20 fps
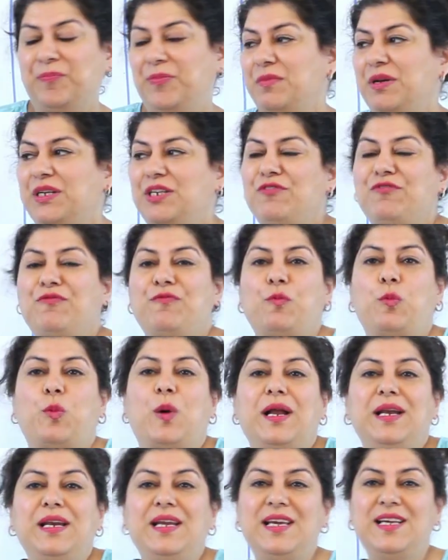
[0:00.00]
But if
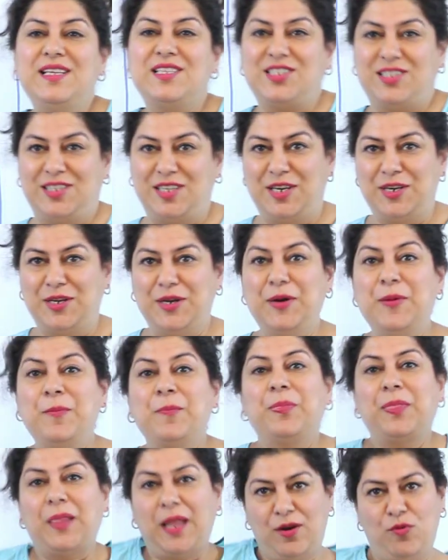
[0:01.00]
one is thinner
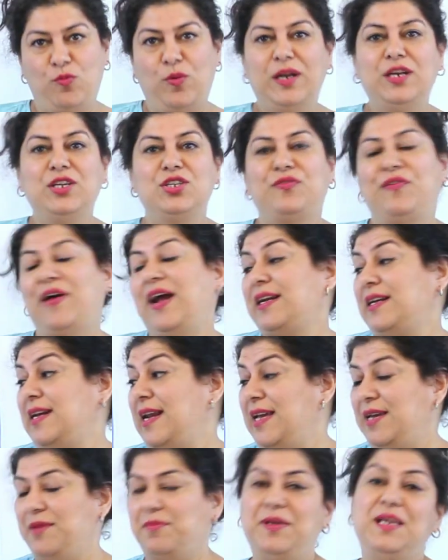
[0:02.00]
and one is fat
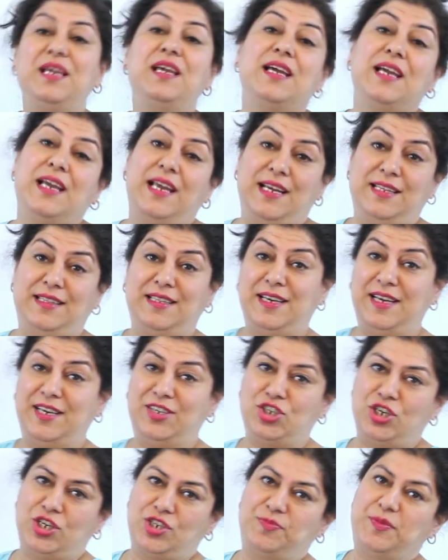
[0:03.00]
like me, the
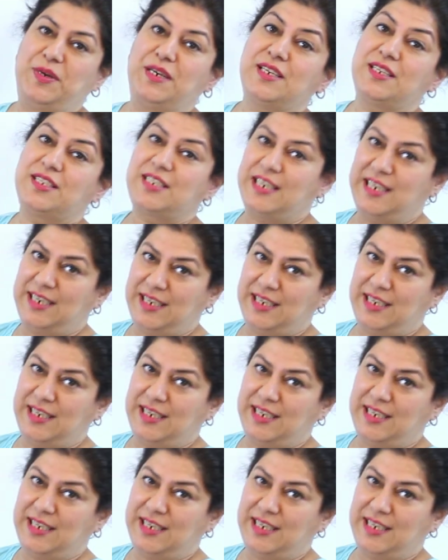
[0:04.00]
adjustment is